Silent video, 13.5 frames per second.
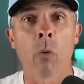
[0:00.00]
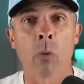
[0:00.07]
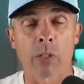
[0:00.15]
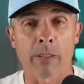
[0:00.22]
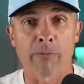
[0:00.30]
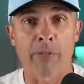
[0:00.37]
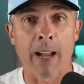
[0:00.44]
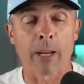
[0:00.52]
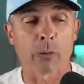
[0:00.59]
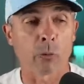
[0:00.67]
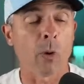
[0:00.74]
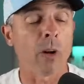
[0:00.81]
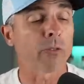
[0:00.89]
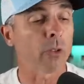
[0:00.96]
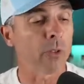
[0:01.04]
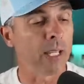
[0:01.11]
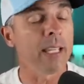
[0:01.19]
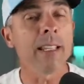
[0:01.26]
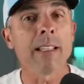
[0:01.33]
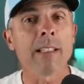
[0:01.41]
with the final 12. So
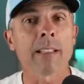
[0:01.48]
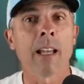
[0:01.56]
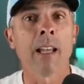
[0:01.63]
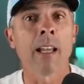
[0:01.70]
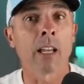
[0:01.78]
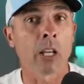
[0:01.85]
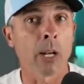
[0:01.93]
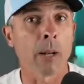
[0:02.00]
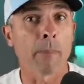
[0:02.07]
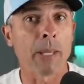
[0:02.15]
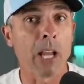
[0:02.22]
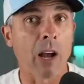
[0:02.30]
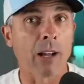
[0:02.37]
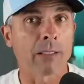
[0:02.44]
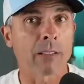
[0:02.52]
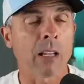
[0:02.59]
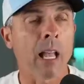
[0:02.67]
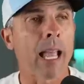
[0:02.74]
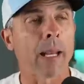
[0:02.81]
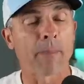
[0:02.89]
he's going to be on
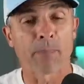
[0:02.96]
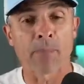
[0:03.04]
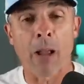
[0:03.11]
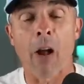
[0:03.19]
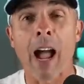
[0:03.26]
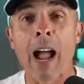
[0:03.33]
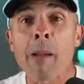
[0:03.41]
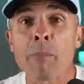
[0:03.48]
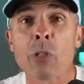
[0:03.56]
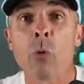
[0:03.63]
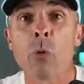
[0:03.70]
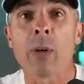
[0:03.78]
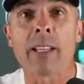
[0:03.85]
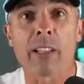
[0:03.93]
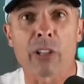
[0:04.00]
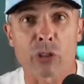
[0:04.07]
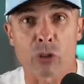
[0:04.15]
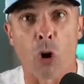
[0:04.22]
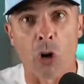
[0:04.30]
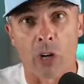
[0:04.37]
site. Now I'm doing the
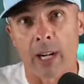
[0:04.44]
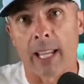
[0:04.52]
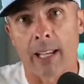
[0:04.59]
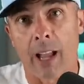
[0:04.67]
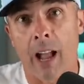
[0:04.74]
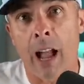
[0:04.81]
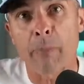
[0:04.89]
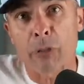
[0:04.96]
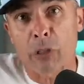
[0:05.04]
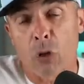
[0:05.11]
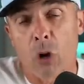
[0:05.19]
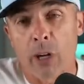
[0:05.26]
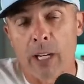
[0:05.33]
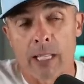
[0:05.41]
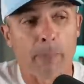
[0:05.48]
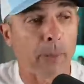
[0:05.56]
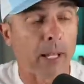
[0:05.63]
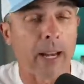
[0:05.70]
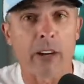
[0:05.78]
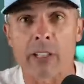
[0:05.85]
starting. I'm starting the
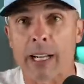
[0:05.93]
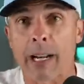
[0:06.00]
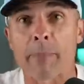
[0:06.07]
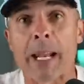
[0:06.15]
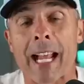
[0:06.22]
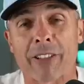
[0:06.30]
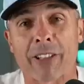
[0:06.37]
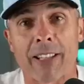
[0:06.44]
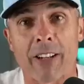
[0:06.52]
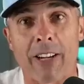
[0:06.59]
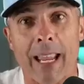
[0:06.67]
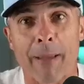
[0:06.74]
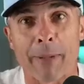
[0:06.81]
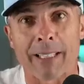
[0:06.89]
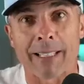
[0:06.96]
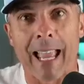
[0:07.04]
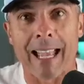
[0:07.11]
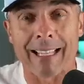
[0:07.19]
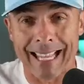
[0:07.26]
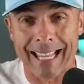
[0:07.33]
players and I'm announcing their name
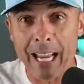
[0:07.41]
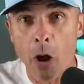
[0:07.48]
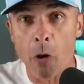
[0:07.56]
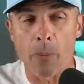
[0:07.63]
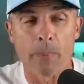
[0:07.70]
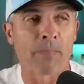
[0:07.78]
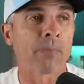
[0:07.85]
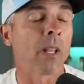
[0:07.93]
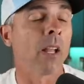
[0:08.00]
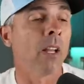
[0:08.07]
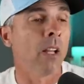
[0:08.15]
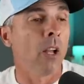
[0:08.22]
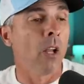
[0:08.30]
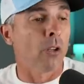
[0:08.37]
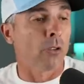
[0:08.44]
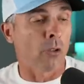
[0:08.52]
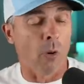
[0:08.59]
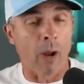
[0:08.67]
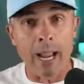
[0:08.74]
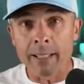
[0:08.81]
as they go.
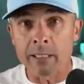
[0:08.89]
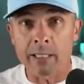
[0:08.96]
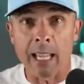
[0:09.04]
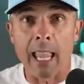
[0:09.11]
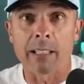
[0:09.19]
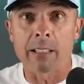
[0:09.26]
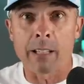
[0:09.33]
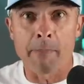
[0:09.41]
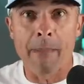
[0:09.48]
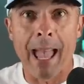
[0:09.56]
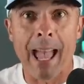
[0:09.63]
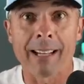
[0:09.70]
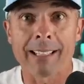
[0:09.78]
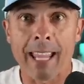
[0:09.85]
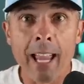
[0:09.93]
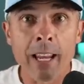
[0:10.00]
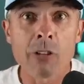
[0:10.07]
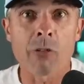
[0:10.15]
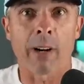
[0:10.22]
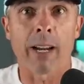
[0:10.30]
So I say to Matt
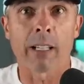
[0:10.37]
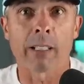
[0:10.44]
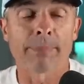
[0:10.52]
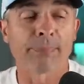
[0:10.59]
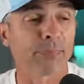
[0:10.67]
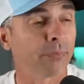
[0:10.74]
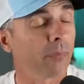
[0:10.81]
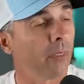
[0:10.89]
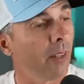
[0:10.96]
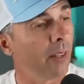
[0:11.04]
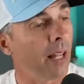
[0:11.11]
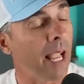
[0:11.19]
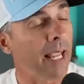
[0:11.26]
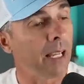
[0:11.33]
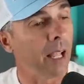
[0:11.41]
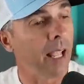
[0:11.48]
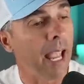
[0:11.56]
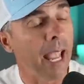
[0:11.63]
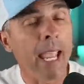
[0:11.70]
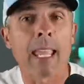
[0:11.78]
Kendrick, like,
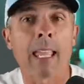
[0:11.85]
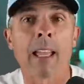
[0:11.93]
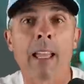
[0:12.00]
hey,